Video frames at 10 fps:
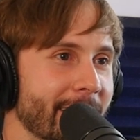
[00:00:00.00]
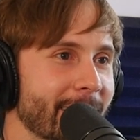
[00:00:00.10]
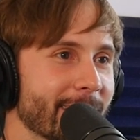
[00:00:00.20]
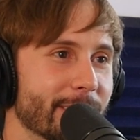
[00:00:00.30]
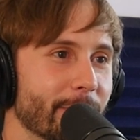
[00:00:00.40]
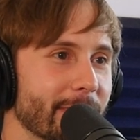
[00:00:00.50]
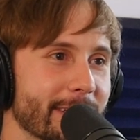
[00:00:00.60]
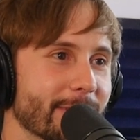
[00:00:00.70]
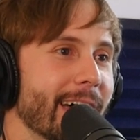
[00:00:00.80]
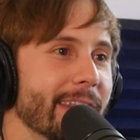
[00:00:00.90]
Right. So
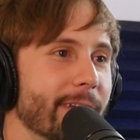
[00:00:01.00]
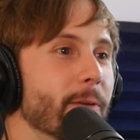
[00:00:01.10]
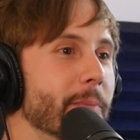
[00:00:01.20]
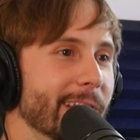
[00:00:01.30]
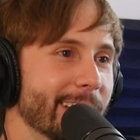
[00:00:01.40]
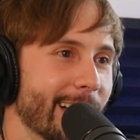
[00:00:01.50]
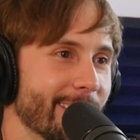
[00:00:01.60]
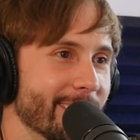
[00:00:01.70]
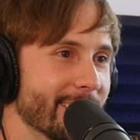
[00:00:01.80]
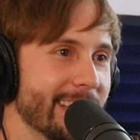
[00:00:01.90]
so now they have a million
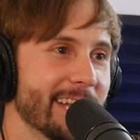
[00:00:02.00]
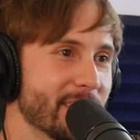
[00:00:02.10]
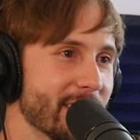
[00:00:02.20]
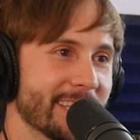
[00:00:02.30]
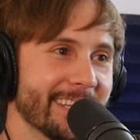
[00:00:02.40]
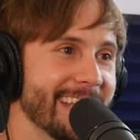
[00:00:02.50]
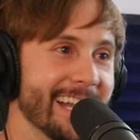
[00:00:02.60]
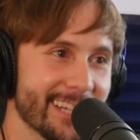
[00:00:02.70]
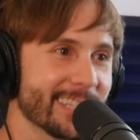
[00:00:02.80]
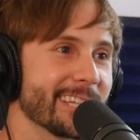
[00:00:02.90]
dollars. So mm-hmm. that's just
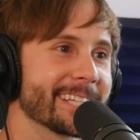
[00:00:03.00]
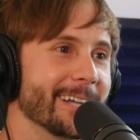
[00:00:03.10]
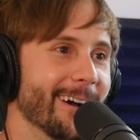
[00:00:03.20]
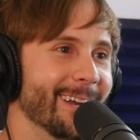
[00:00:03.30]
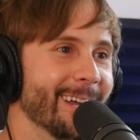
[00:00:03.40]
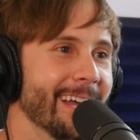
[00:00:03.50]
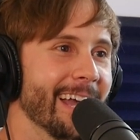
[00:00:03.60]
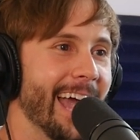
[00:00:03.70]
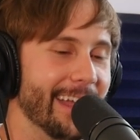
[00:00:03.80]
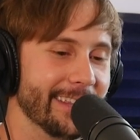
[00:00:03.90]
that's just the start. That's
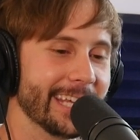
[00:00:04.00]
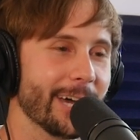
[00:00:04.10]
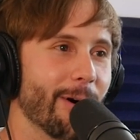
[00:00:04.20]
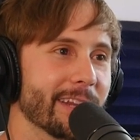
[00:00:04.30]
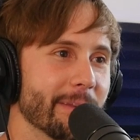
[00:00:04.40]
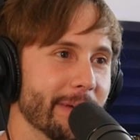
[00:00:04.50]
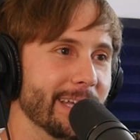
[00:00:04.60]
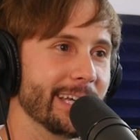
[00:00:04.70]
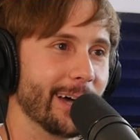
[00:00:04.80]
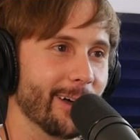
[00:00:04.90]
crazy. And then they go out of the
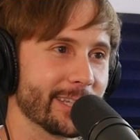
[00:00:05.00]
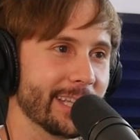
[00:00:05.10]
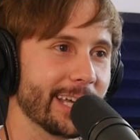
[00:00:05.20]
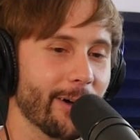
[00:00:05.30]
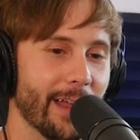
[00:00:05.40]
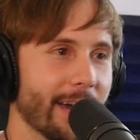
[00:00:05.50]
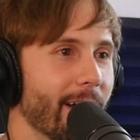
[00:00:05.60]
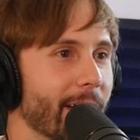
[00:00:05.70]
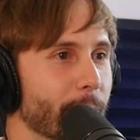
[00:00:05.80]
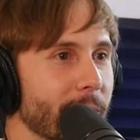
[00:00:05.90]
million dollars and they go like,
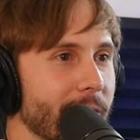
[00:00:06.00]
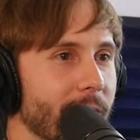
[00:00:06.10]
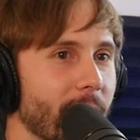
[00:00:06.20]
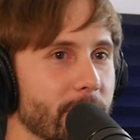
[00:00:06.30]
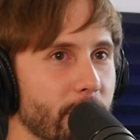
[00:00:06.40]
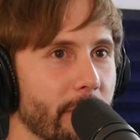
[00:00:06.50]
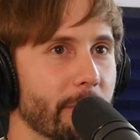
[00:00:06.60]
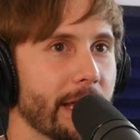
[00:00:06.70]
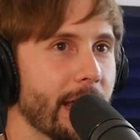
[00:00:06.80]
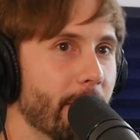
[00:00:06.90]
all right, million dollars we want
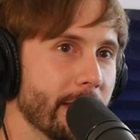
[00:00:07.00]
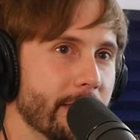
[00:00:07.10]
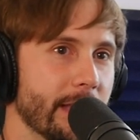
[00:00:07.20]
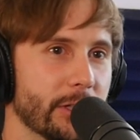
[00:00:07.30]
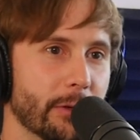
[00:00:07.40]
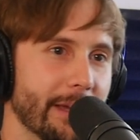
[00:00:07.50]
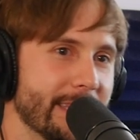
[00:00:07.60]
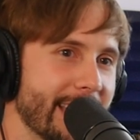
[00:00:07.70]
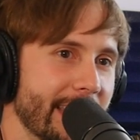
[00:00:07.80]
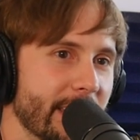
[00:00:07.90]
to make. How many things? We want to
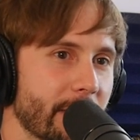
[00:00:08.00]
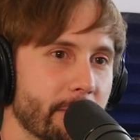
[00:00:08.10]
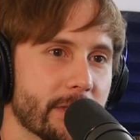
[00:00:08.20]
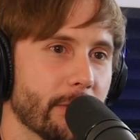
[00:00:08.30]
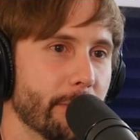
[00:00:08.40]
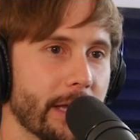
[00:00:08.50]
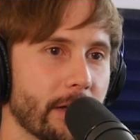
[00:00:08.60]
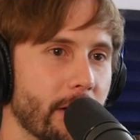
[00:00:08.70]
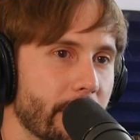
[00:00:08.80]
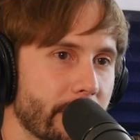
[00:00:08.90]
make ten of them. So
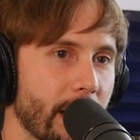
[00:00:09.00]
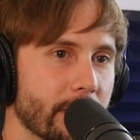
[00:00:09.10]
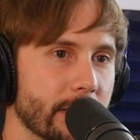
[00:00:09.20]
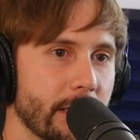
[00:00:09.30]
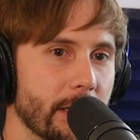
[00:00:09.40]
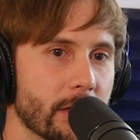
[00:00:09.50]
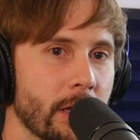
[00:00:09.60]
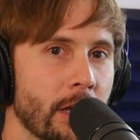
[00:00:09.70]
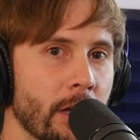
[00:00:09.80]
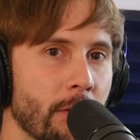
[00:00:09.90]
make a hundred thousand each.
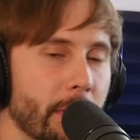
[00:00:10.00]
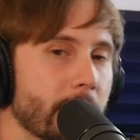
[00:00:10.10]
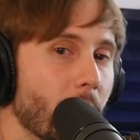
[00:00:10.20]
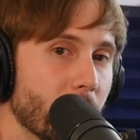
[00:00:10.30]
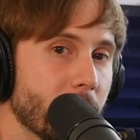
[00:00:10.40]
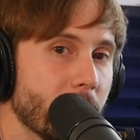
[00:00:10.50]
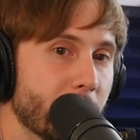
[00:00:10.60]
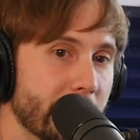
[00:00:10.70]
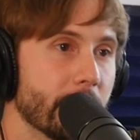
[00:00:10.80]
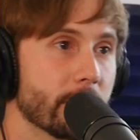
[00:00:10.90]
But no, then
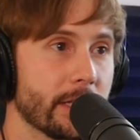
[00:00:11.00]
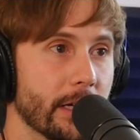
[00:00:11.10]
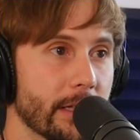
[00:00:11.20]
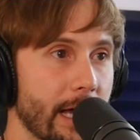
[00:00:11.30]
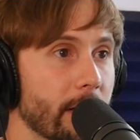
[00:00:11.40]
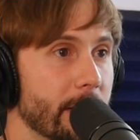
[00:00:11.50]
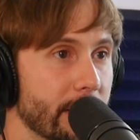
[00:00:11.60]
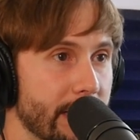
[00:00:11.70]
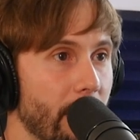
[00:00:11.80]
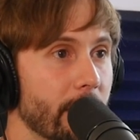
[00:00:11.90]
but then there's the talent
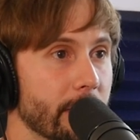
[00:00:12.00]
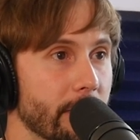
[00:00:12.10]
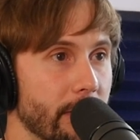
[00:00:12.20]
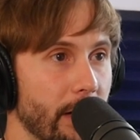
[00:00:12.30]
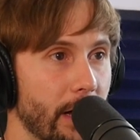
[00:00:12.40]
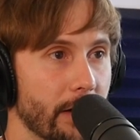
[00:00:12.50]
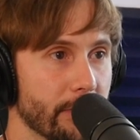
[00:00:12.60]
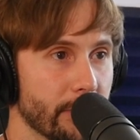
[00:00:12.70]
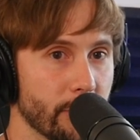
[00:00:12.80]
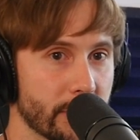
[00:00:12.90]
and talent uh,
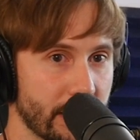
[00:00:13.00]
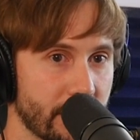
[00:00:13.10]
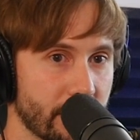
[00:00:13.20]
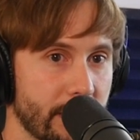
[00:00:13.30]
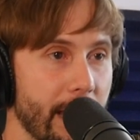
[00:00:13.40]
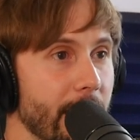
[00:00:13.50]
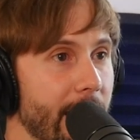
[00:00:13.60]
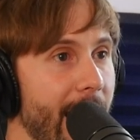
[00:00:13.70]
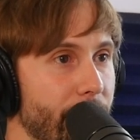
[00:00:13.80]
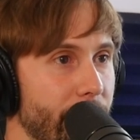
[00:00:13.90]
who's like the, they
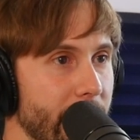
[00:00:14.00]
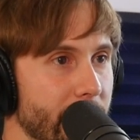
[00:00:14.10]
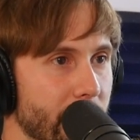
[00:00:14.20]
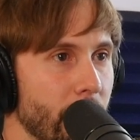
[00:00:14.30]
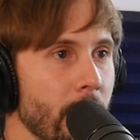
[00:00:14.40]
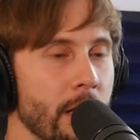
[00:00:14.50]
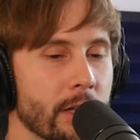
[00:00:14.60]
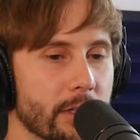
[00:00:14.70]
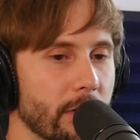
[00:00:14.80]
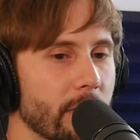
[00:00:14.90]
get half of it. So right.
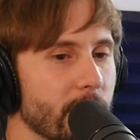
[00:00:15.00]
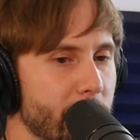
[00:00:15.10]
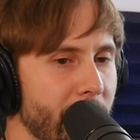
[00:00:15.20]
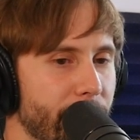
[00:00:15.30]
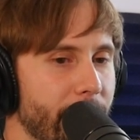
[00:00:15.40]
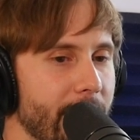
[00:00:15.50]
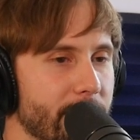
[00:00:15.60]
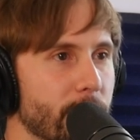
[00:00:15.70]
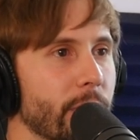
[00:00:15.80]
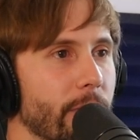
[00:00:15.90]
so let's make
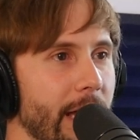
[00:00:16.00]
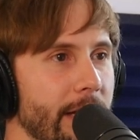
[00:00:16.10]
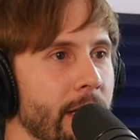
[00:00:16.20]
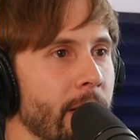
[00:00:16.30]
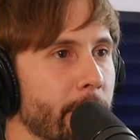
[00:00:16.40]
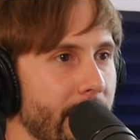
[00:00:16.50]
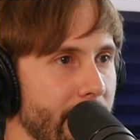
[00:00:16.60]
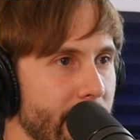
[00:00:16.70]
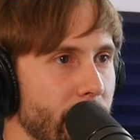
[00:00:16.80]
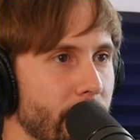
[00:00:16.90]
five two hundred grand. But
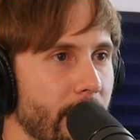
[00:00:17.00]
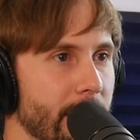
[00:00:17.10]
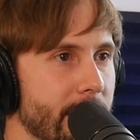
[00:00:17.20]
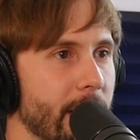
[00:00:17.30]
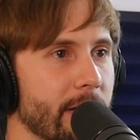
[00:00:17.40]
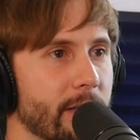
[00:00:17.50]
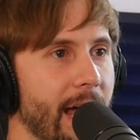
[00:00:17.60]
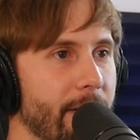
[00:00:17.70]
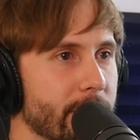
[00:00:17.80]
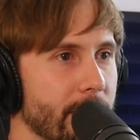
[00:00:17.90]
out of the two hundred grand, the talent gets
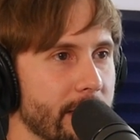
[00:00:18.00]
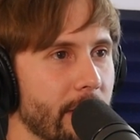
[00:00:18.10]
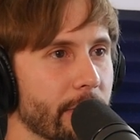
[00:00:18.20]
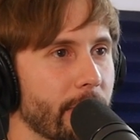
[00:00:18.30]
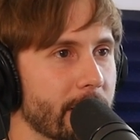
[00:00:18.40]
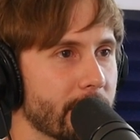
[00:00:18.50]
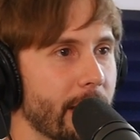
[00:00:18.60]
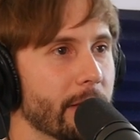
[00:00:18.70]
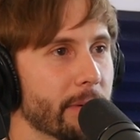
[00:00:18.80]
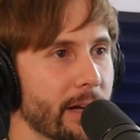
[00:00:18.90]
half. So that's hundred grand. So
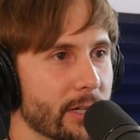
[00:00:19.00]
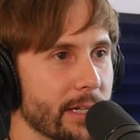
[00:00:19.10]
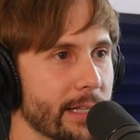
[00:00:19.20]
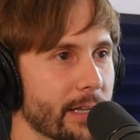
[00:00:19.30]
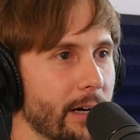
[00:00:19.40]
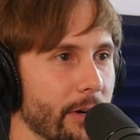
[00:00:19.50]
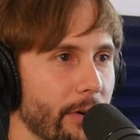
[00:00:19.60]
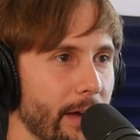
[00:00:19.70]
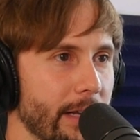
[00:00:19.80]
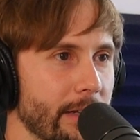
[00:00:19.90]
now the production gets
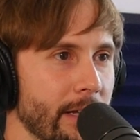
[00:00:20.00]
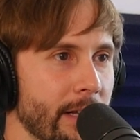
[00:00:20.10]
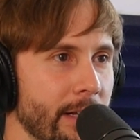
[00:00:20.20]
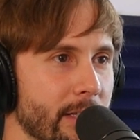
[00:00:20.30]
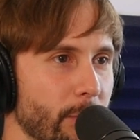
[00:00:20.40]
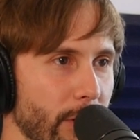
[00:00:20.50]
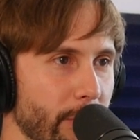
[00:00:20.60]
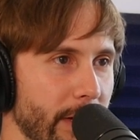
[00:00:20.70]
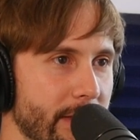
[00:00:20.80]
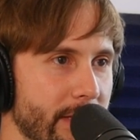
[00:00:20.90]
hundred grand to
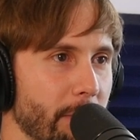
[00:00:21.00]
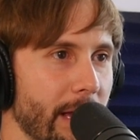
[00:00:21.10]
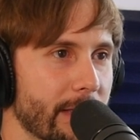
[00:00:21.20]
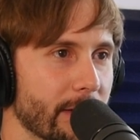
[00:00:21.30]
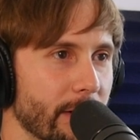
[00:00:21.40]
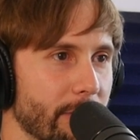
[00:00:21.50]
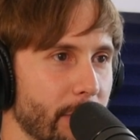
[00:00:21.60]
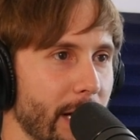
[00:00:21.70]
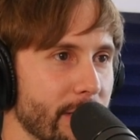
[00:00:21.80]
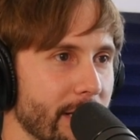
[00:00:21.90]
work with to make their
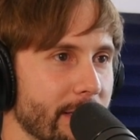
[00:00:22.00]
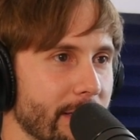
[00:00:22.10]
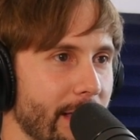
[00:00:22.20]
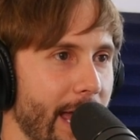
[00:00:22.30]
project.